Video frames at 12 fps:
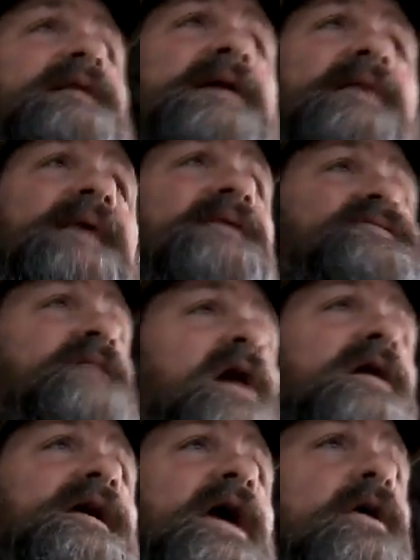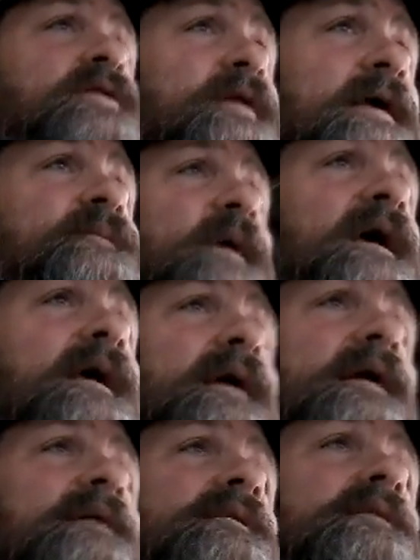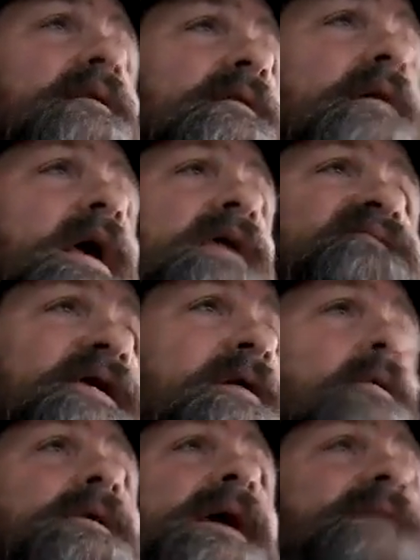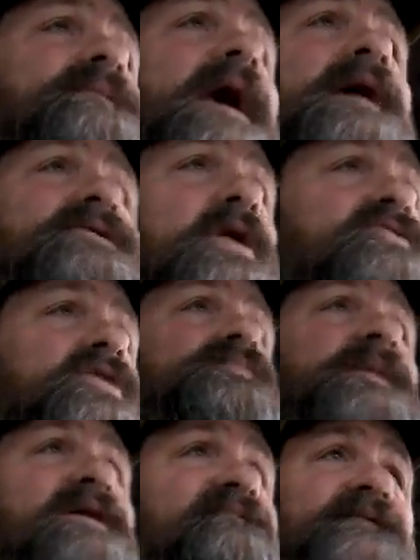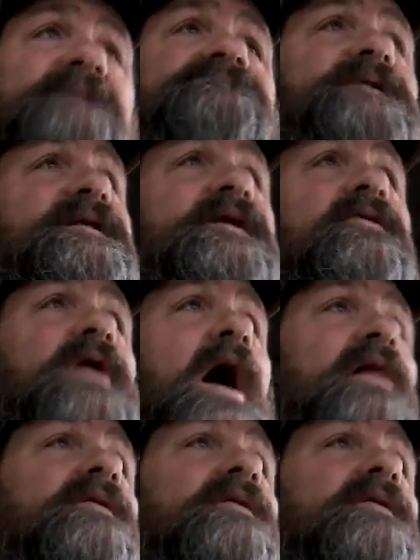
Now, that's not a guaranteed thing. If you don't get that, you just spent $52.